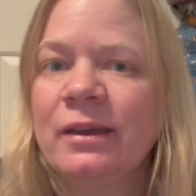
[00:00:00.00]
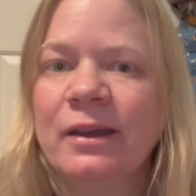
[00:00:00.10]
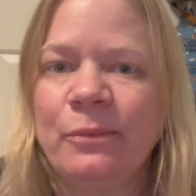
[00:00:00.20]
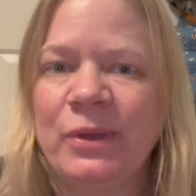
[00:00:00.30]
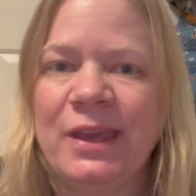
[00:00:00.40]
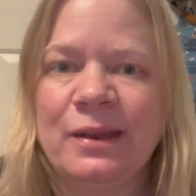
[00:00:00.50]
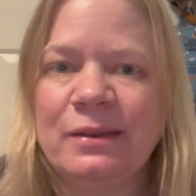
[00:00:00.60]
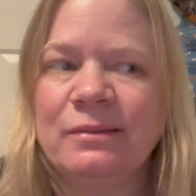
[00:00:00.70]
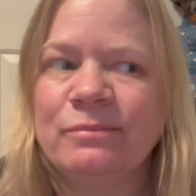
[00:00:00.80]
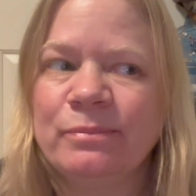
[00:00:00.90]
We
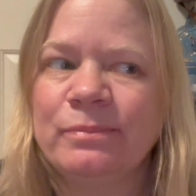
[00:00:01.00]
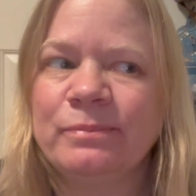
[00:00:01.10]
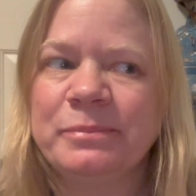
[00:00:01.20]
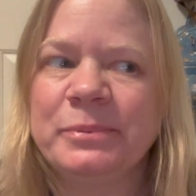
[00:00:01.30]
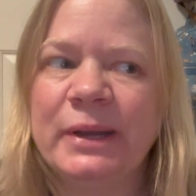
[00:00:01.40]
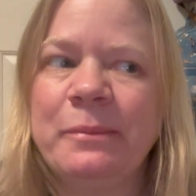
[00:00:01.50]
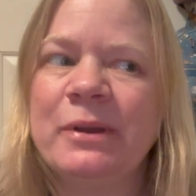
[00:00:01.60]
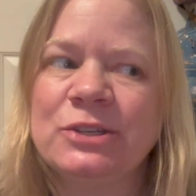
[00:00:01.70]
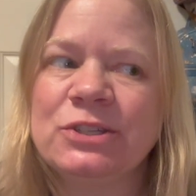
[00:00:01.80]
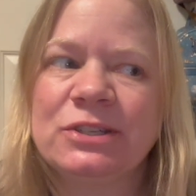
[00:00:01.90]
can pretty
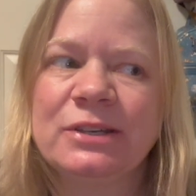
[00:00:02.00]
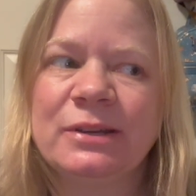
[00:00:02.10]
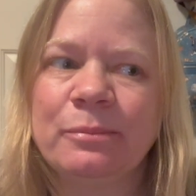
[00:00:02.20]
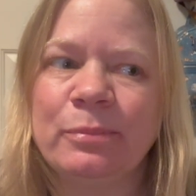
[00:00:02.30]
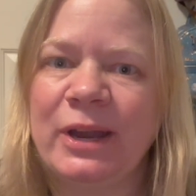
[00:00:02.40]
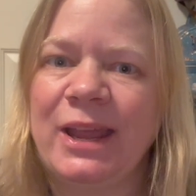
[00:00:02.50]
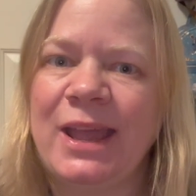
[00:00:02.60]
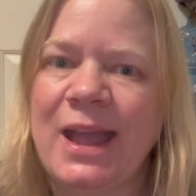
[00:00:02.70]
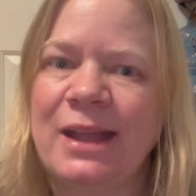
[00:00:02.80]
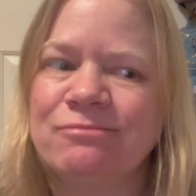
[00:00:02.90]
much
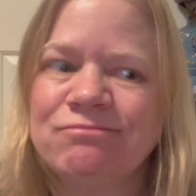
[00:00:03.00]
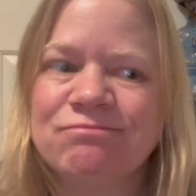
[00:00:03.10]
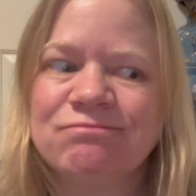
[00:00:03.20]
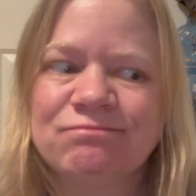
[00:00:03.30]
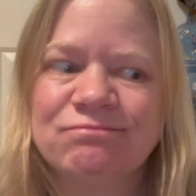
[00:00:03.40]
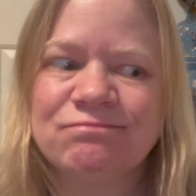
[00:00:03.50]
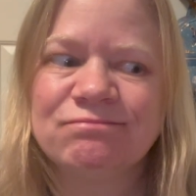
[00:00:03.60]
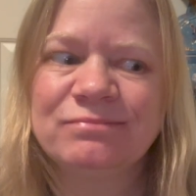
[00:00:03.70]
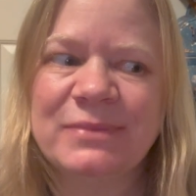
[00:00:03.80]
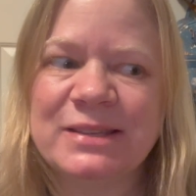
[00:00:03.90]
bring
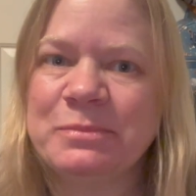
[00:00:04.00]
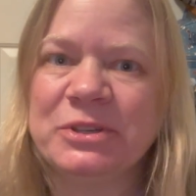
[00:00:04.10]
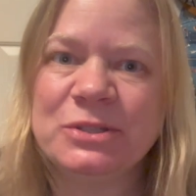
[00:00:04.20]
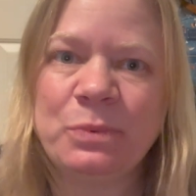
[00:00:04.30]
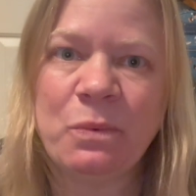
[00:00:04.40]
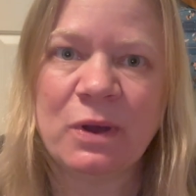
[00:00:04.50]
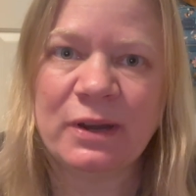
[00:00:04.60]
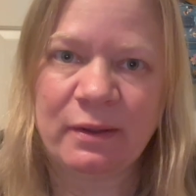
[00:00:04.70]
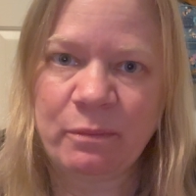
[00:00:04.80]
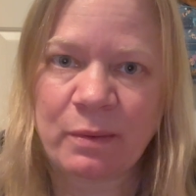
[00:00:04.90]
as much as we
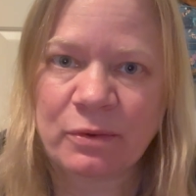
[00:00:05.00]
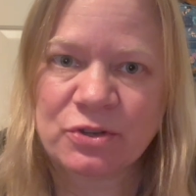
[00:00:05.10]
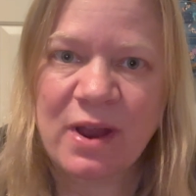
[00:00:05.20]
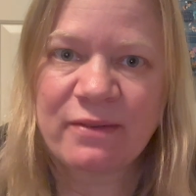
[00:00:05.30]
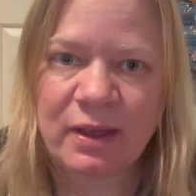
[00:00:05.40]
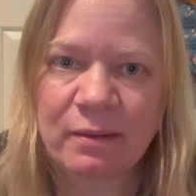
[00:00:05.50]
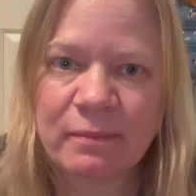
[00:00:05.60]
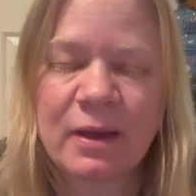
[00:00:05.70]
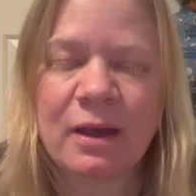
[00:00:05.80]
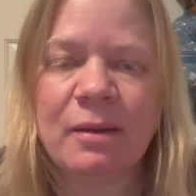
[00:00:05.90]
want when we're driving.
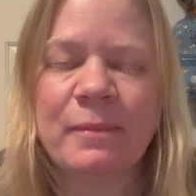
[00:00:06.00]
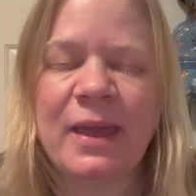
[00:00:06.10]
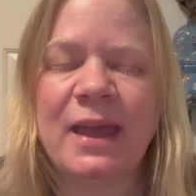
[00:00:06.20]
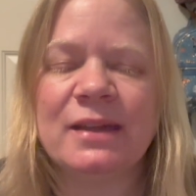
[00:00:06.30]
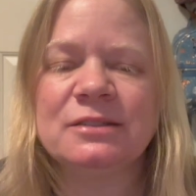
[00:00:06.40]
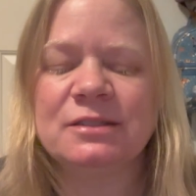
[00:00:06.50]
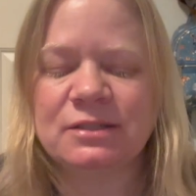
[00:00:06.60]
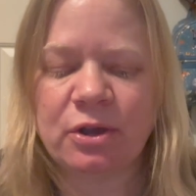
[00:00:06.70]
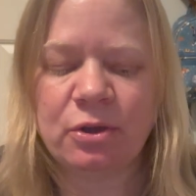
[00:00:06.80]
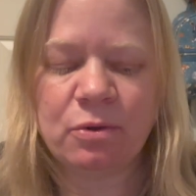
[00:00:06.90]
And
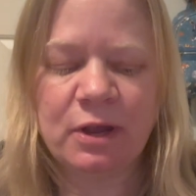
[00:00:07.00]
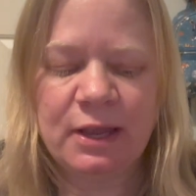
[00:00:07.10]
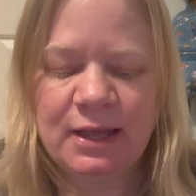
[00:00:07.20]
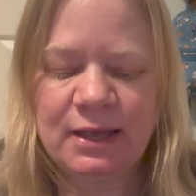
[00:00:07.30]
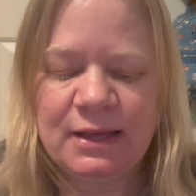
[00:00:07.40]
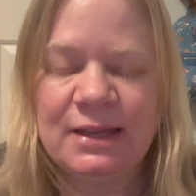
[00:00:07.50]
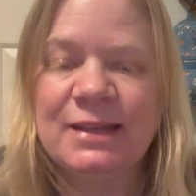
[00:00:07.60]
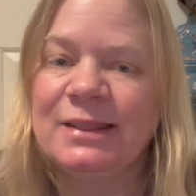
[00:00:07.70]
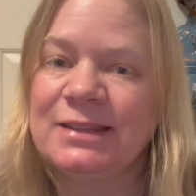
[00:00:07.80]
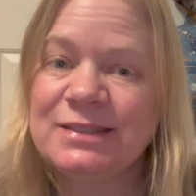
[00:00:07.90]
so
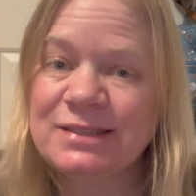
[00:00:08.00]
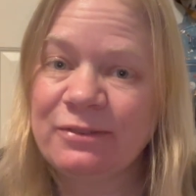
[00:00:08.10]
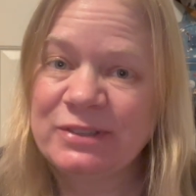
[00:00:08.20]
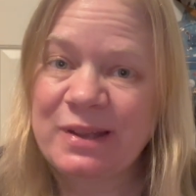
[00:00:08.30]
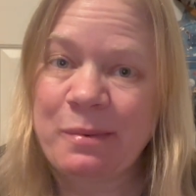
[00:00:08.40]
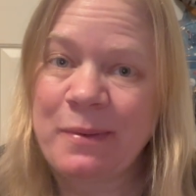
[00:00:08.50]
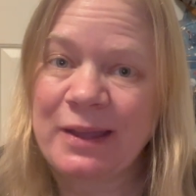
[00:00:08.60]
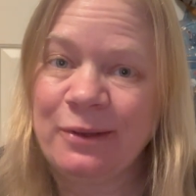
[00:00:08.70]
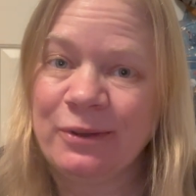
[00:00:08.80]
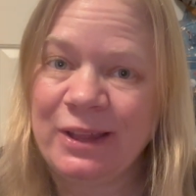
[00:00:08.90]
this is the first time I'm
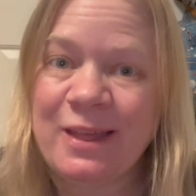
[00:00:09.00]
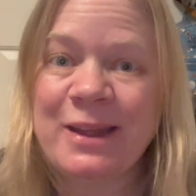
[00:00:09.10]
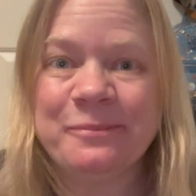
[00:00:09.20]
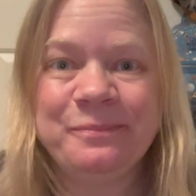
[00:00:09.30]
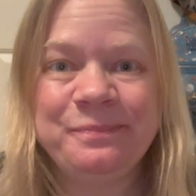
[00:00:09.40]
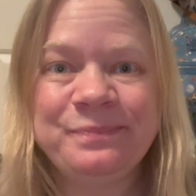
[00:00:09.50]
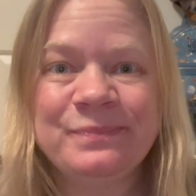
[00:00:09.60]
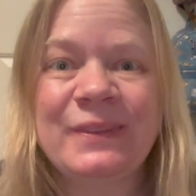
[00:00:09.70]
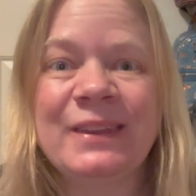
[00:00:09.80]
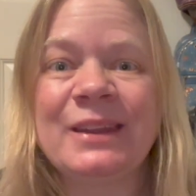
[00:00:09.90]
packing really light.
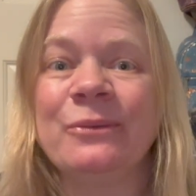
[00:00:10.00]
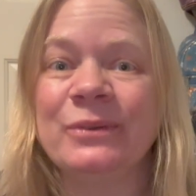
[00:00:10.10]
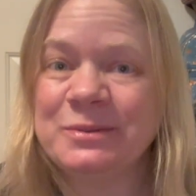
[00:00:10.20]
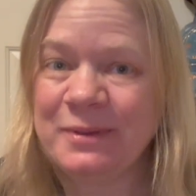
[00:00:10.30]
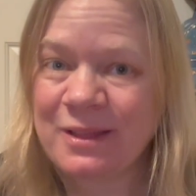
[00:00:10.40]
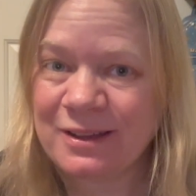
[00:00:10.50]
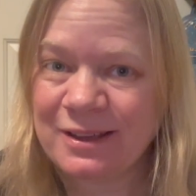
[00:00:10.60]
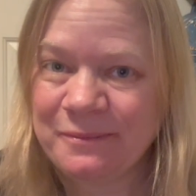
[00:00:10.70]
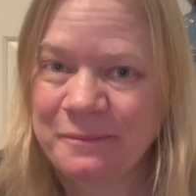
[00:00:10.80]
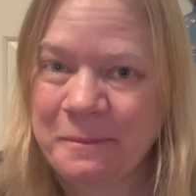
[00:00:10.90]
Wish me luck.
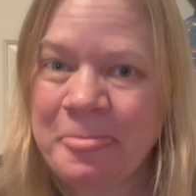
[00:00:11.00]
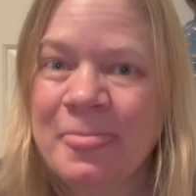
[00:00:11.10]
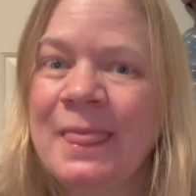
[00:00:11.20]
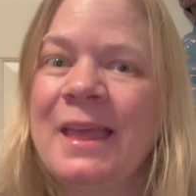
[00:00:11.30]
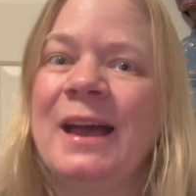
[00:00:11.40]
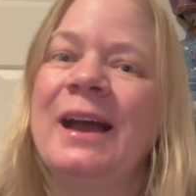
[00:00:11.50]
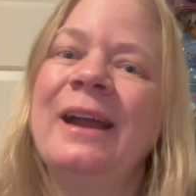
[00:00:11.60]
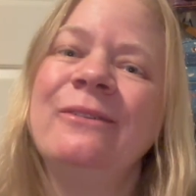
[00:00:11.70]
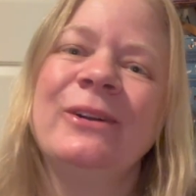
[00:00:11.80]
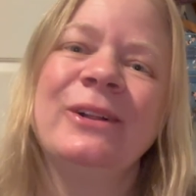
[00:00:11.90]

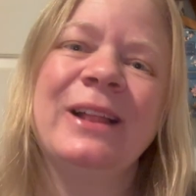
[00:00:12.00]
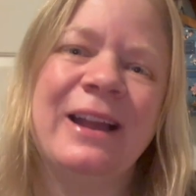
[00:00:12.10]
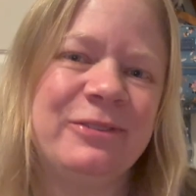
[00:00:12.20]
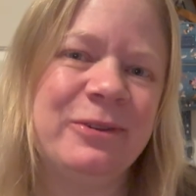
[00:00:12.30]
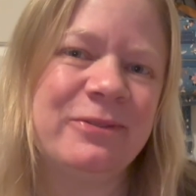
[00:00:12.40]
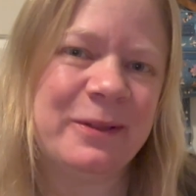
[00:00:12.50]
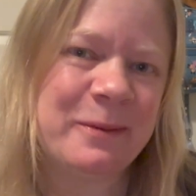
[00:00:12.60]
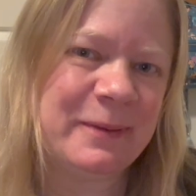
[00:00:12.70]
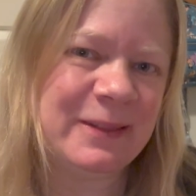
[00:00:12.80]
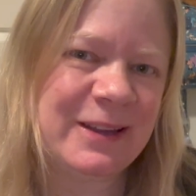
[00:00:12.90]
I will have to follow
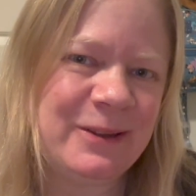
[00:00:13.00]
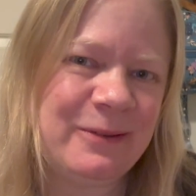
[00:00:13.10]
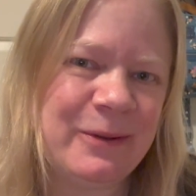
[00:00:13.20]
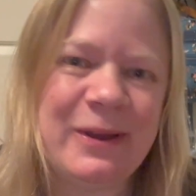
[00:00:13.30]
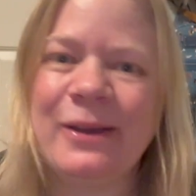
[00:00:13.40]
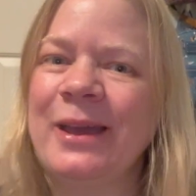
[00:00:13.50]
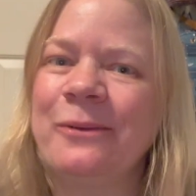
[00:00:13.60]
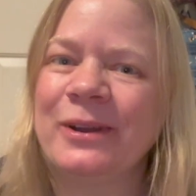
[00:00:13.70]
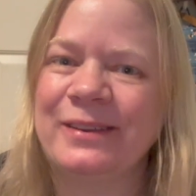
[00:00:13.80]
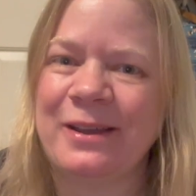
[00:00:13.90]
up and let you know how
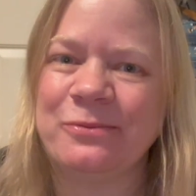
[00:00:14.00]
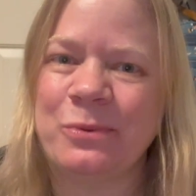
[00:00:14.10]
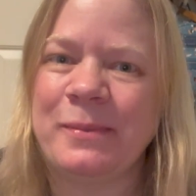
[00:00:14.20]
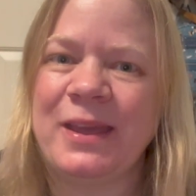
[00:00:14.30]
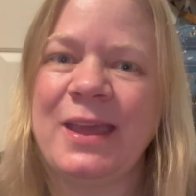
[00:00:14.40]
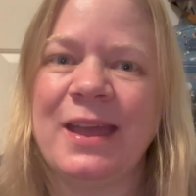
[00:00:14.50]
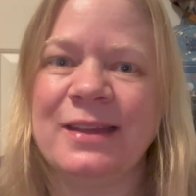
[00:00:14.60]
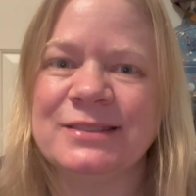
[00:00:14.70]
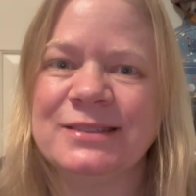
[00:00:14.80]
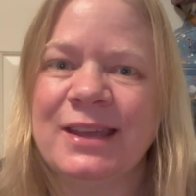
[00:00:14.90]
that worked out for me. And